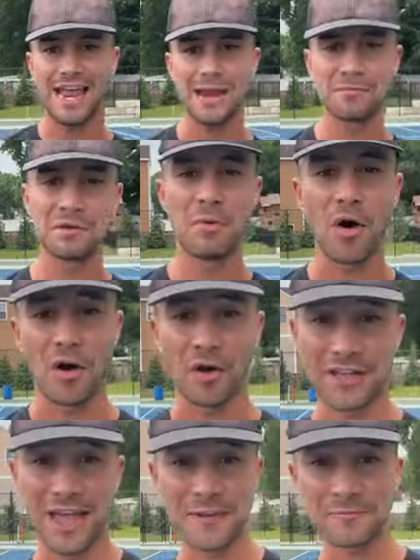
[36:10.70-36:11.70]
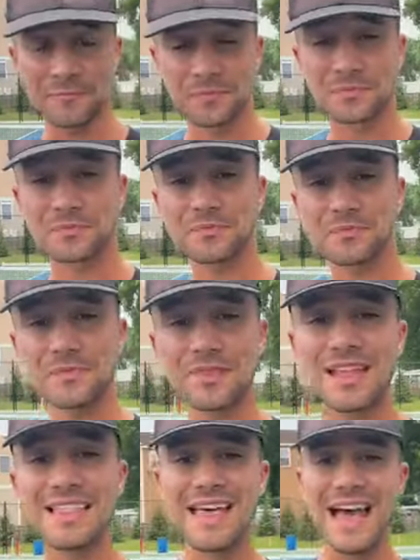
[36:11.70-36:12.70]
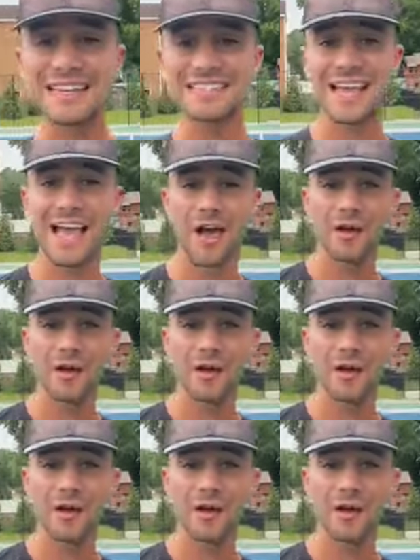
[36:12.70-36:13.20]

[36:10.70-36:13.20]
to aim the ball, okay? That is